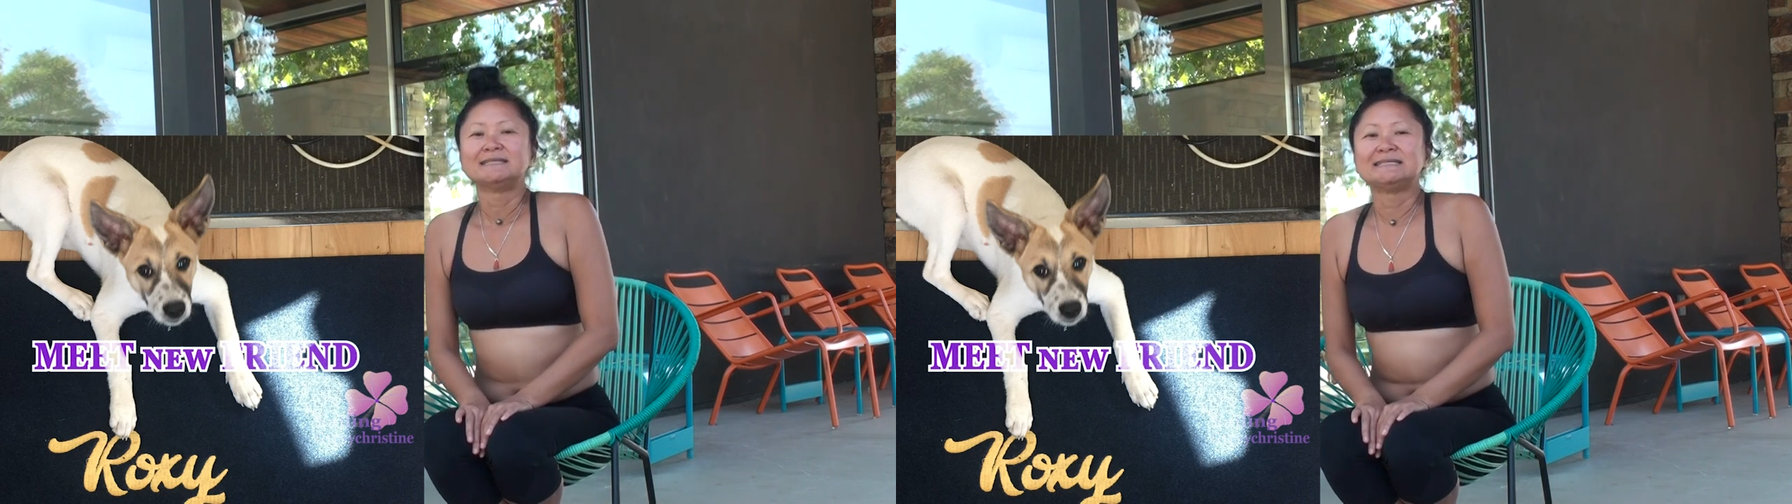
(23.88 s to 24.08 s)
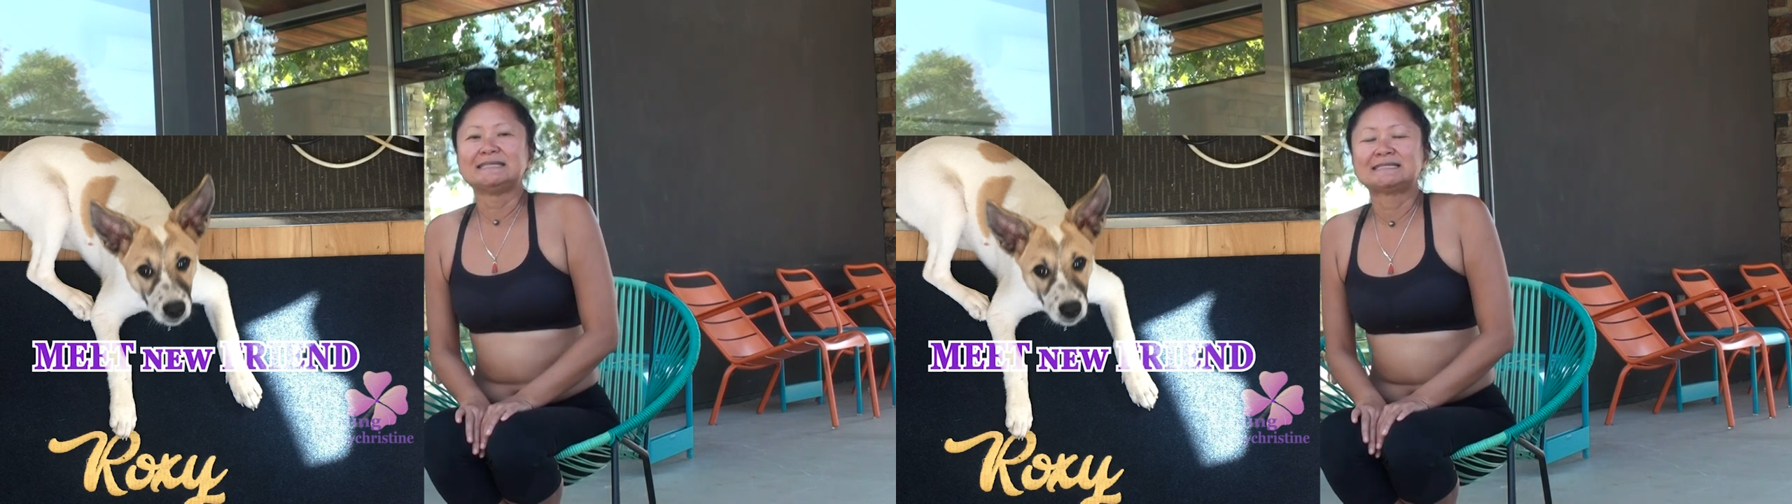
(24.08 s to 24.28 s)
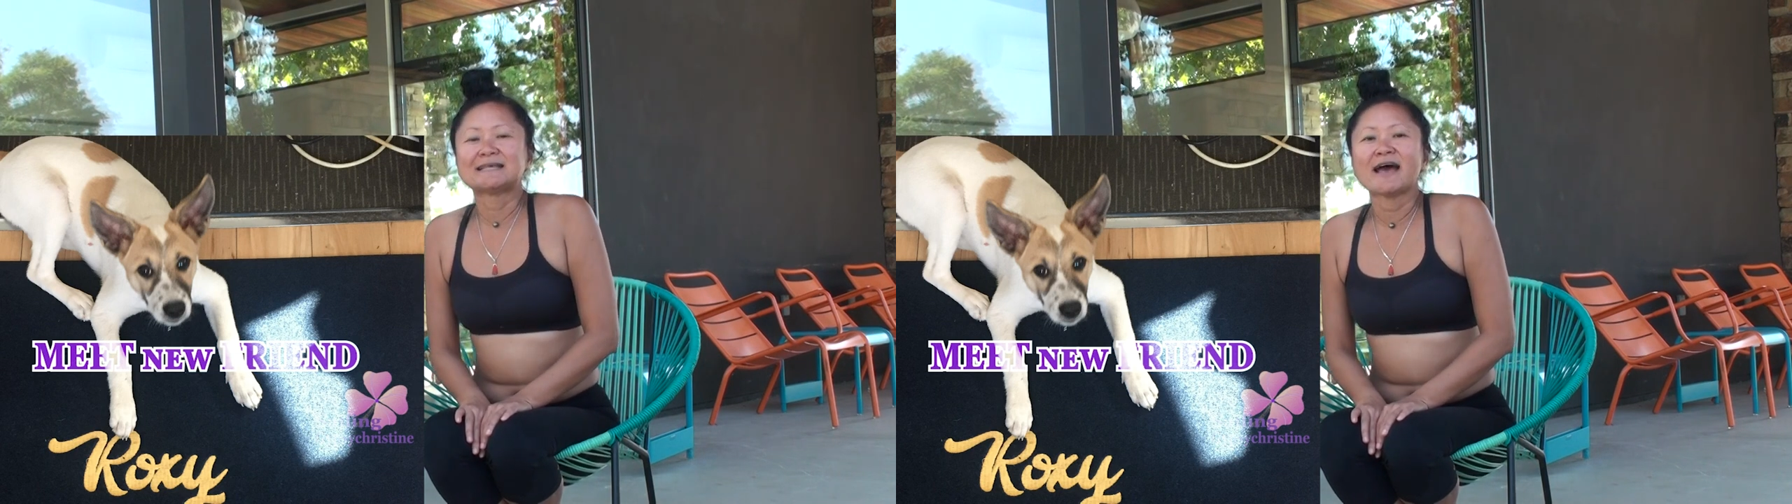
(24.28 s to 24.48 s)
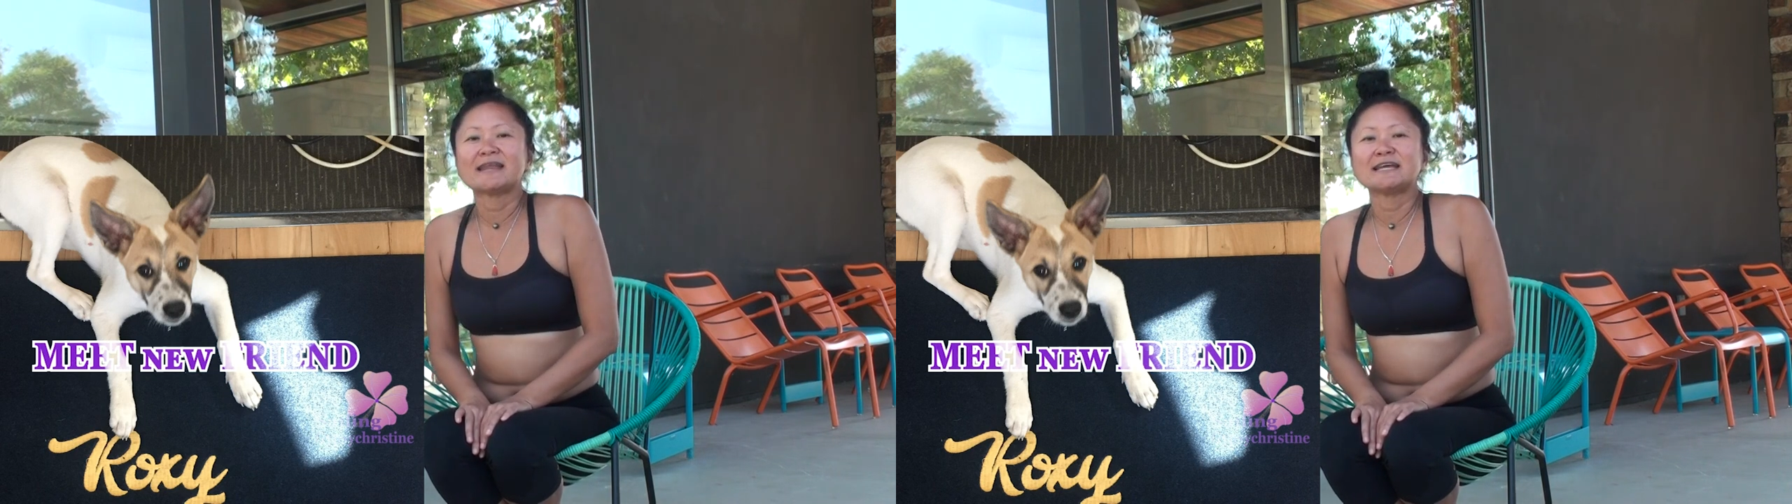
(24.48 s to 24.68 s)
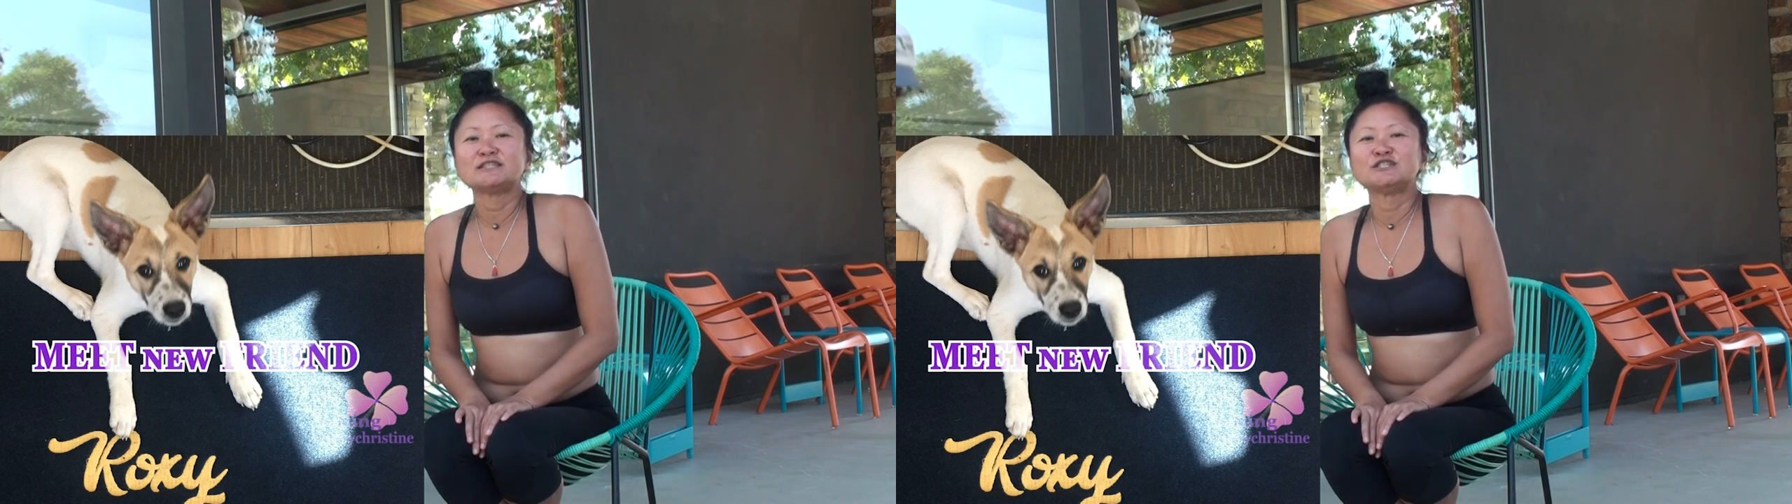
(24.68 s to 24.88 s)

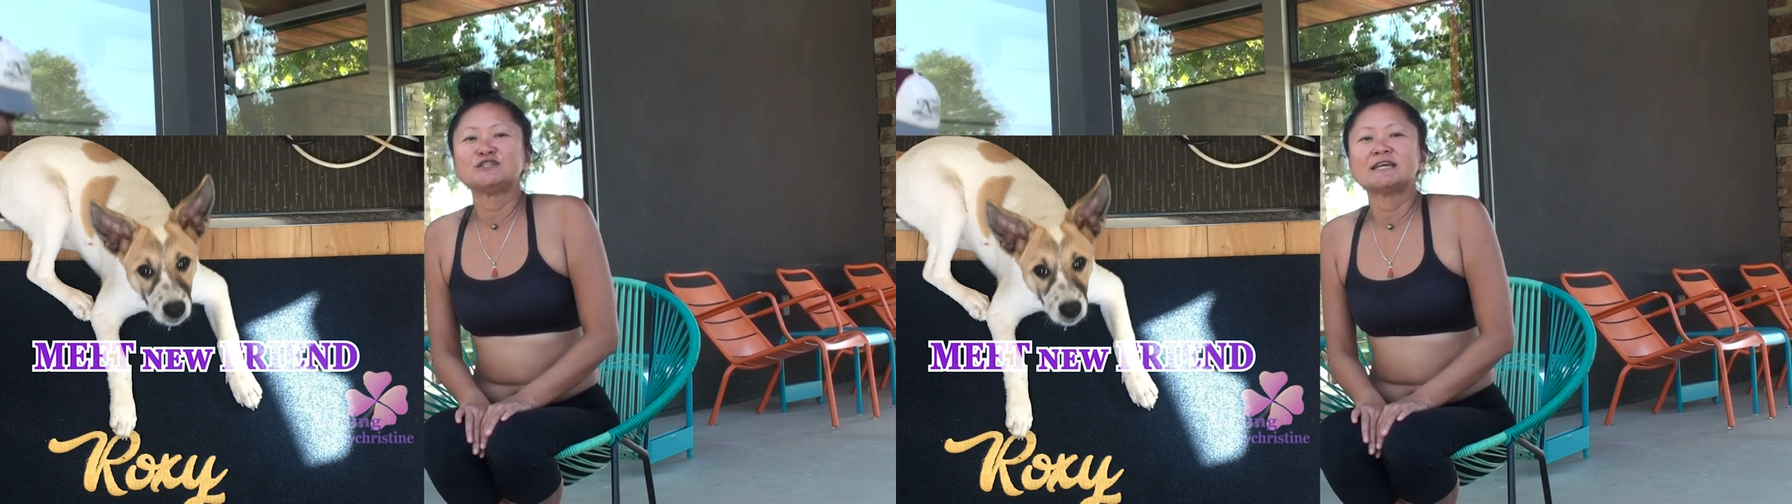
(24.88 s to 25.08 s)
decided to